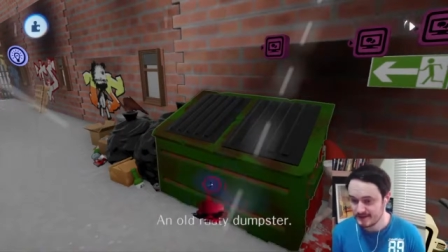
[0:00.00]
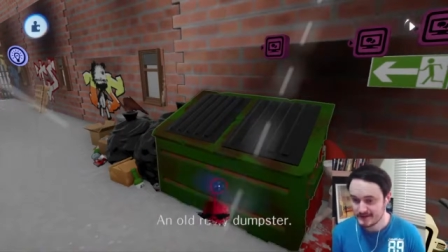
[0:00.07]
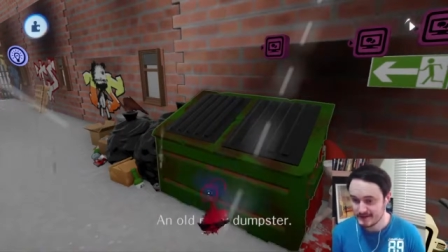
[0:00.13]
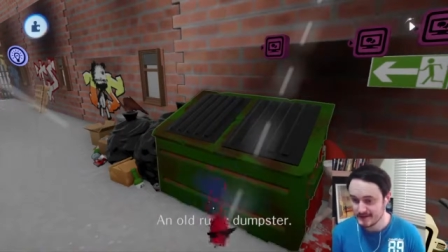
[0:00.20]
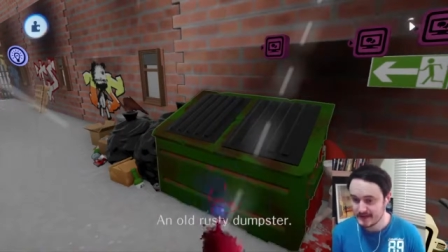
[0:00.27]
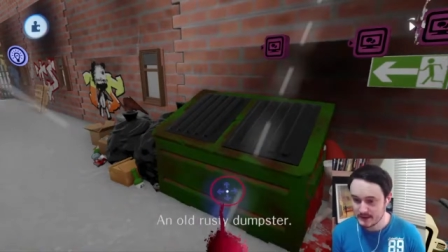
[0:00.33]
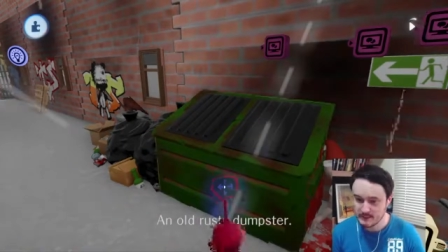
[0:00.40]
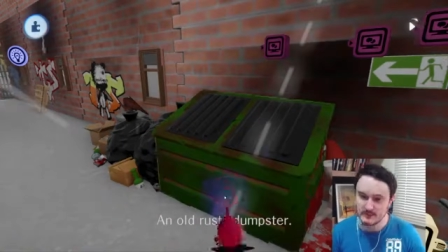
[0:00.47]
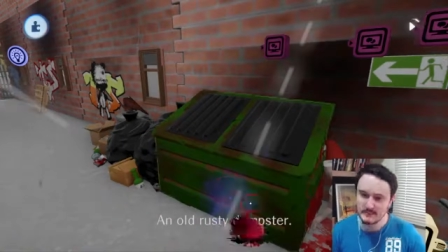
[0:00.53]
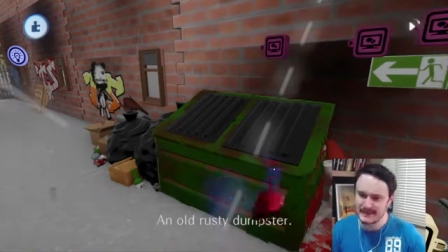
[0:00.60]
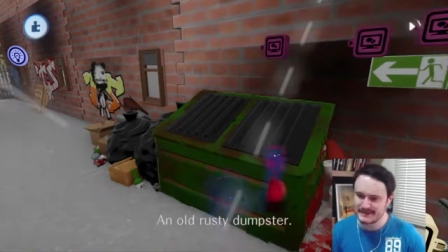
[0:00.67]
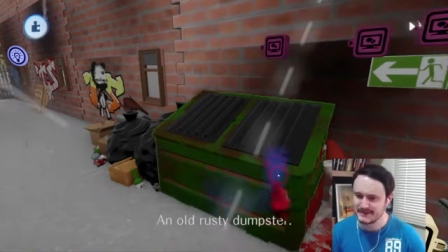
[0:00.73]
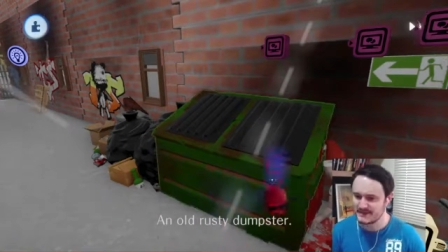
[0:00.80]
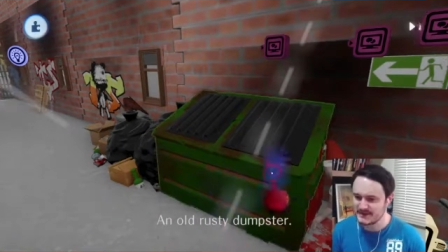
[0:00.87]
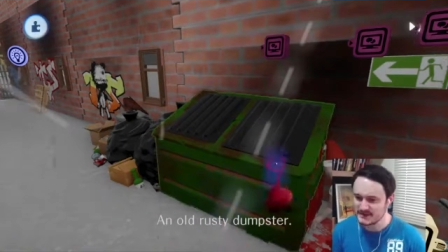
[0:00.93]
and then I went
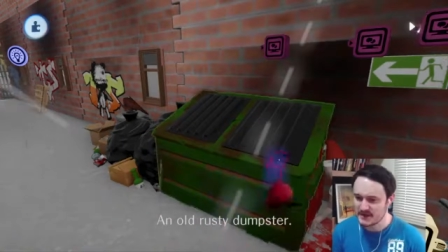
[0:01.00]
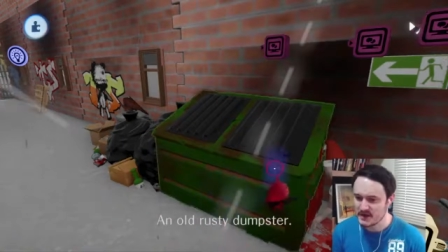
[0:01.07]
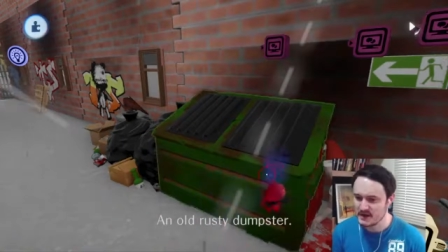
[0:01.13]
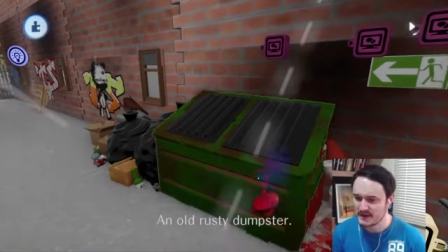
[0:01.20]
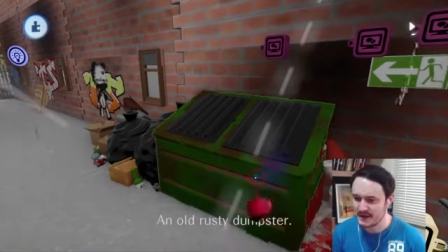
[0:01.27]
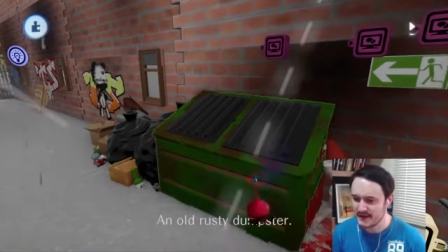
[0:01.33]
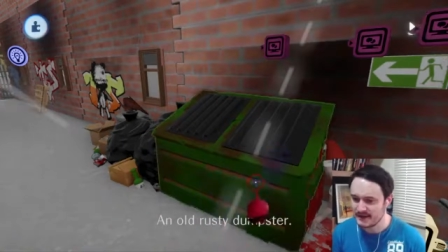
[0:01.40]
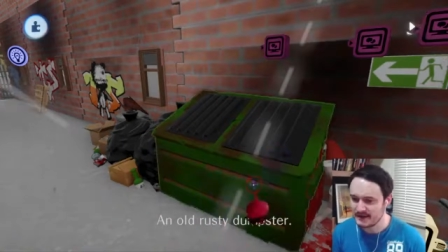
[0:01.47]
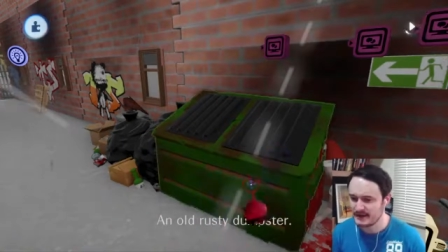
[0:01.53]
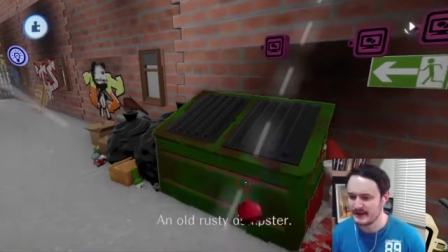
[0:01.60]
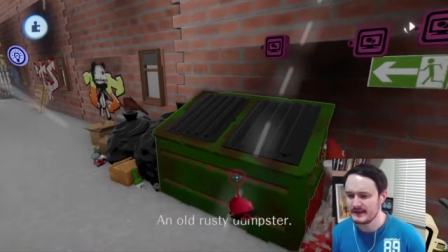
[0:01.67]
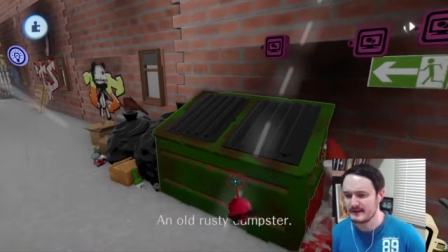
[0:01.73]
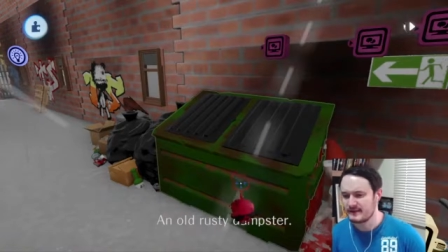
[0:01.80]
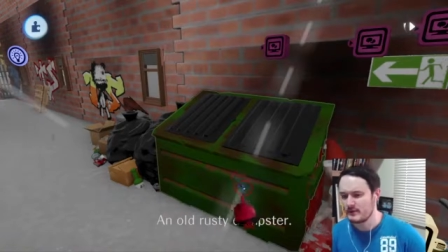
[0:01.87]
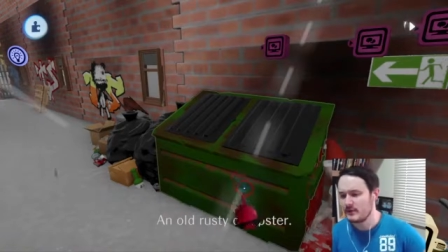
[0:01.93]
back to the start again and
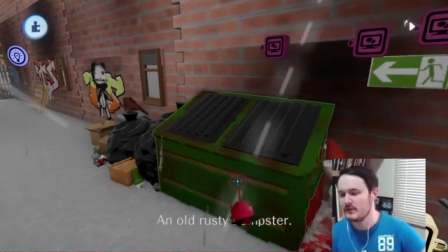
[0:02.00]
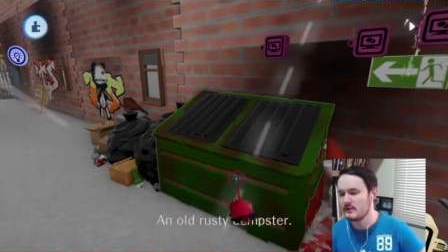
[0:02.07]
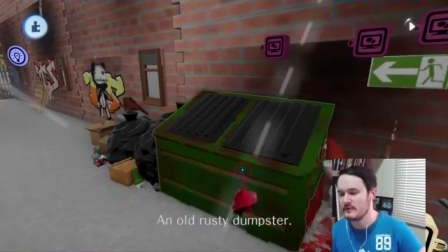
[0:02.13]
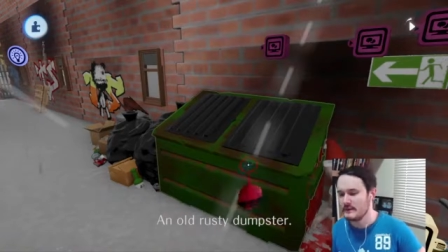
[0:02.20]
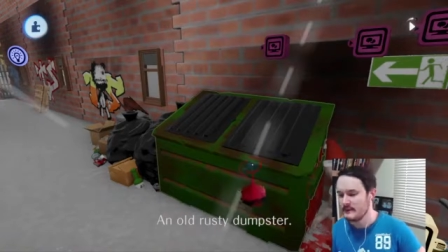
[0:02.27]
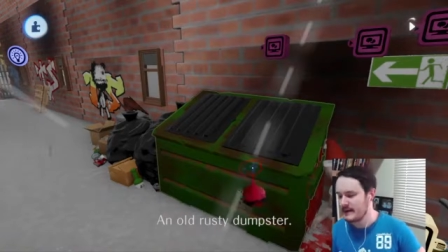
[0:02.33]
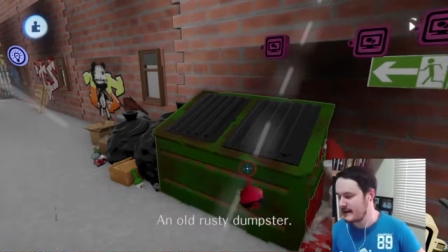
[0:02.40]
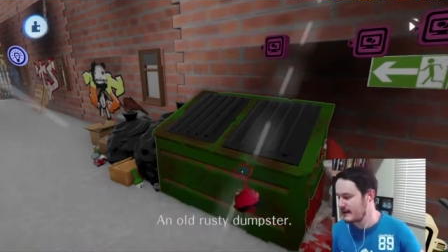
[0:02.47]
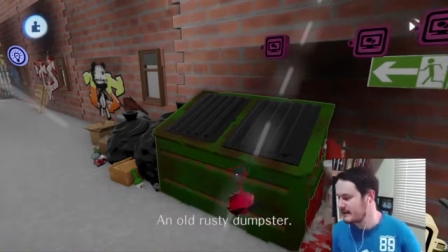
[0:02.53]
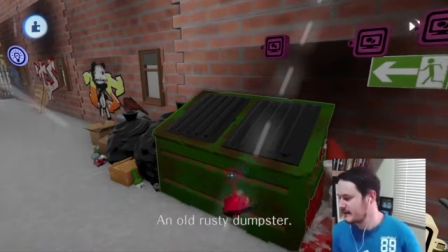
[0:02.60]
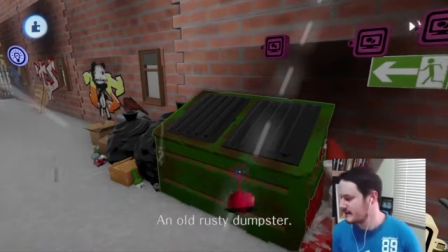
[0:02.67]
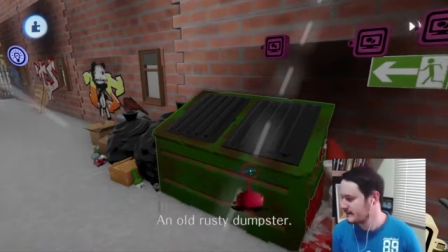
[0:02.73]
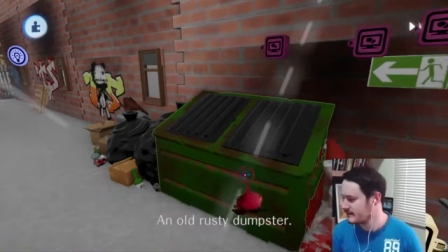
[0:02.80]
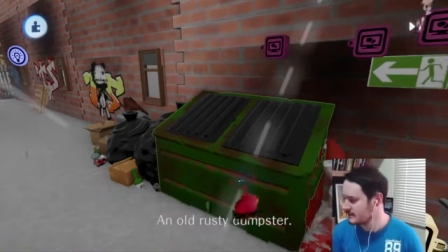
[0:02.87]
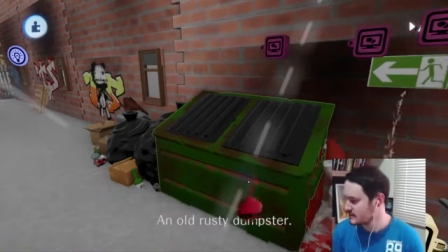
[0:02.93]
I had to go all the way back.
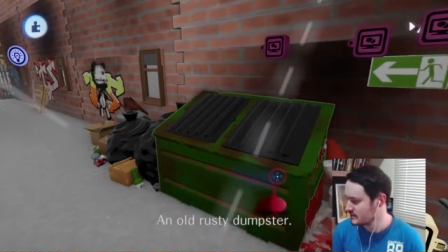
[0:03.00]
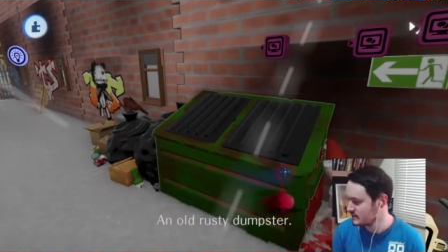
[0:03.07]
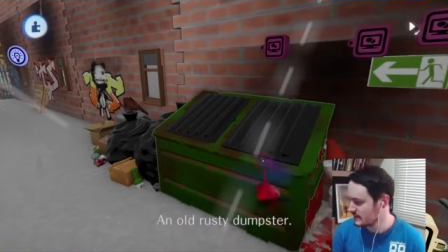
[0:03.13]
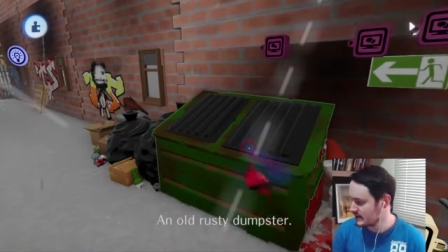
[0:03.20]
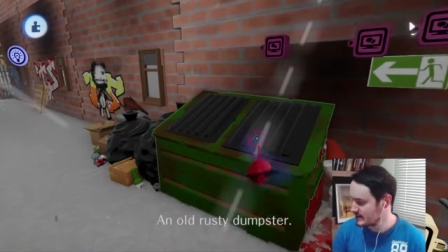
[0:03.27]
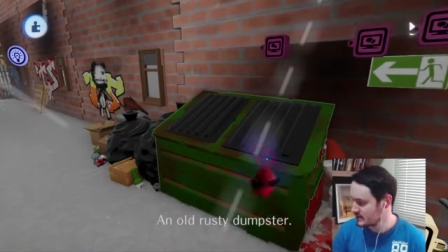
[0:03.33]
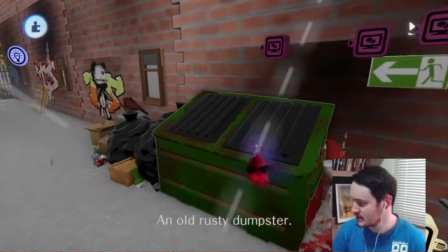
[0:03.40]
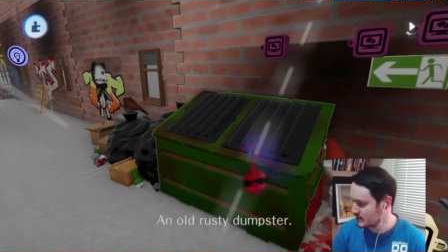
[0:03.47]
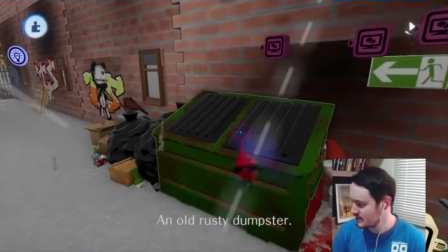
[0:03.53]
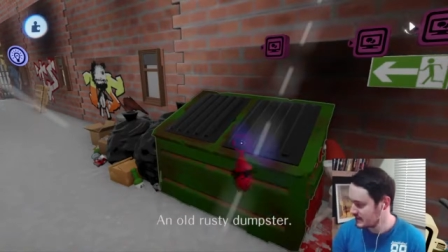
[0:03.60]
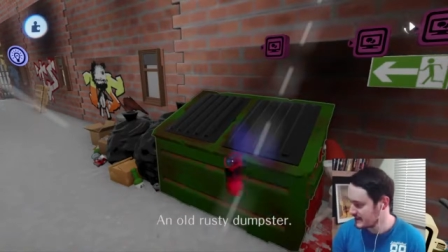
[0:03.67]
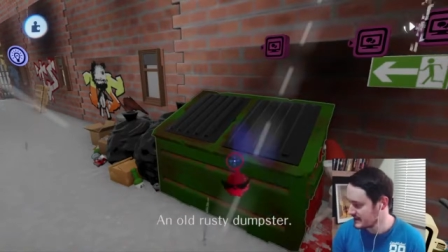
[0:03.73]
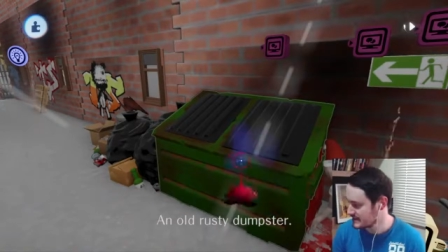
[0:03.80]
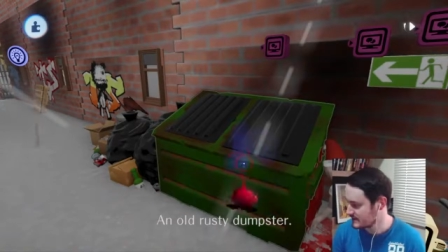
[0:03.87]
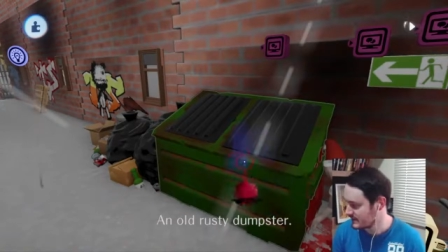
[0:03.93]
So that's good that
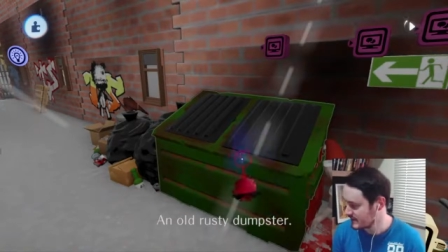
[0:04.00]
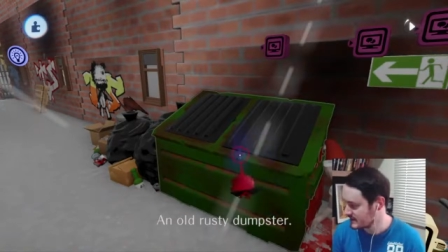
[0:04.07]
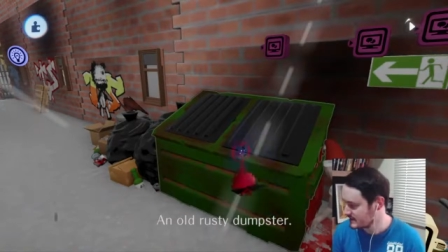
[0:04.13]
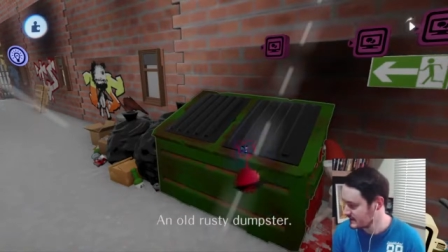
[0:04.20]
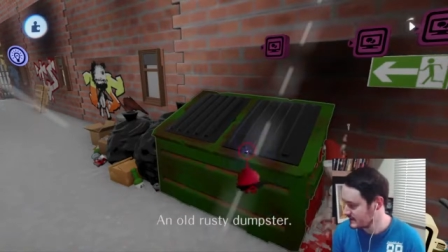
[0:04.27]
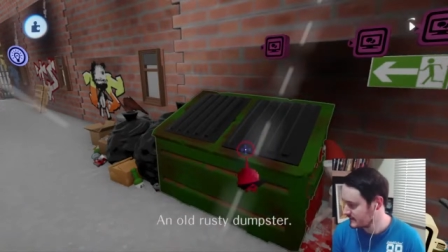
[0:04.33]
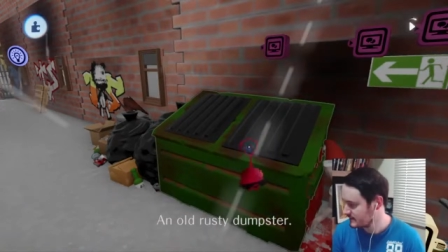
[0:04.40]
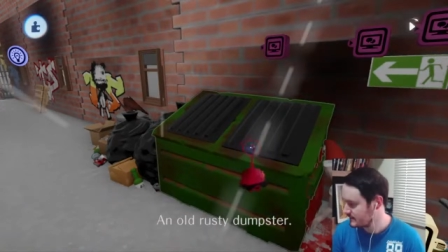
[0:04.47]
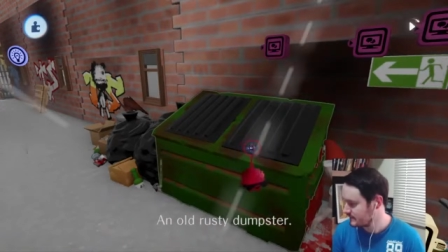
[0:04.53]
that's fixed.